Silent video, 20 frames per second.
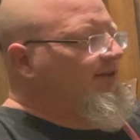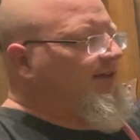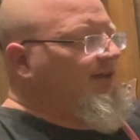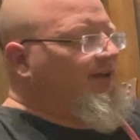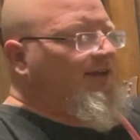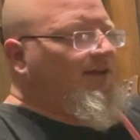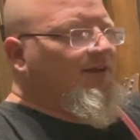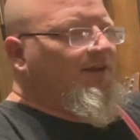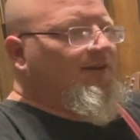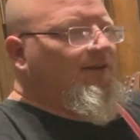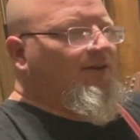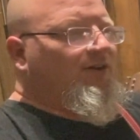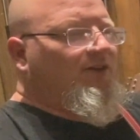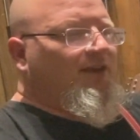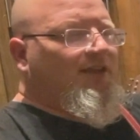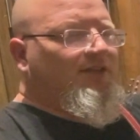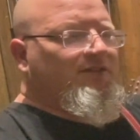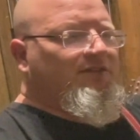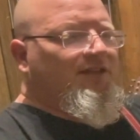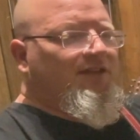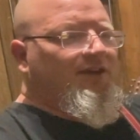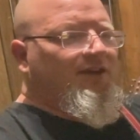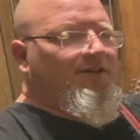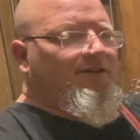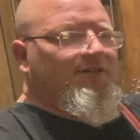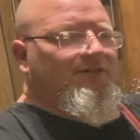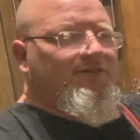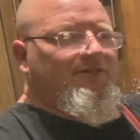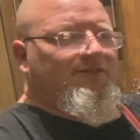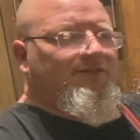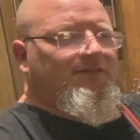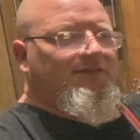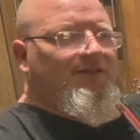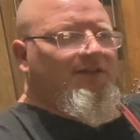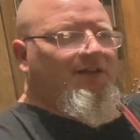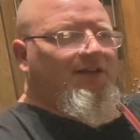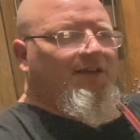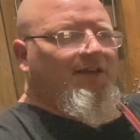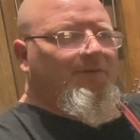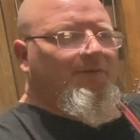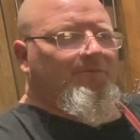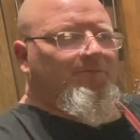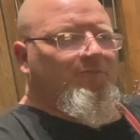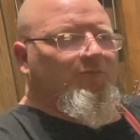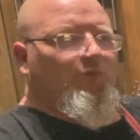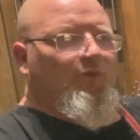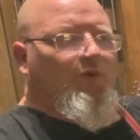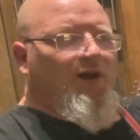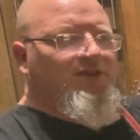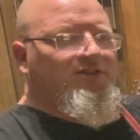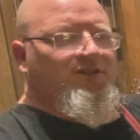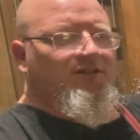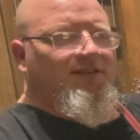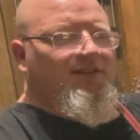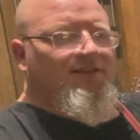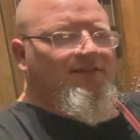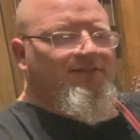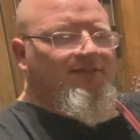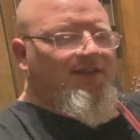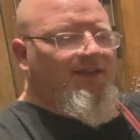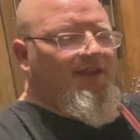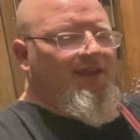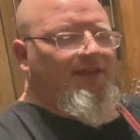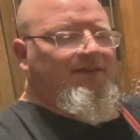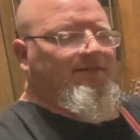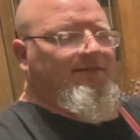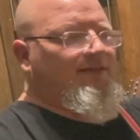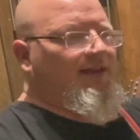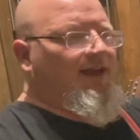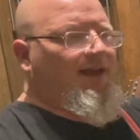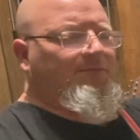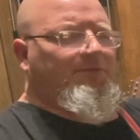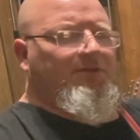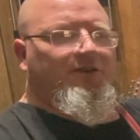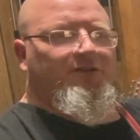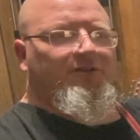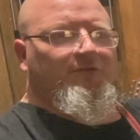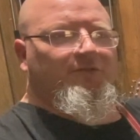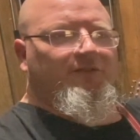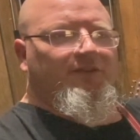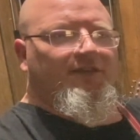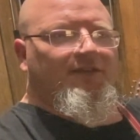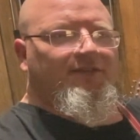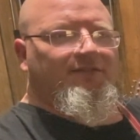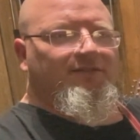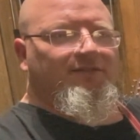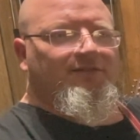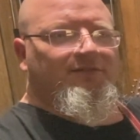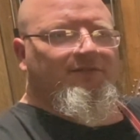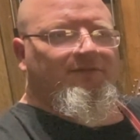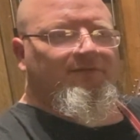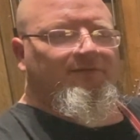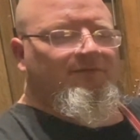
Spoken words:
are out there watching this say, hey, I'm going to do this.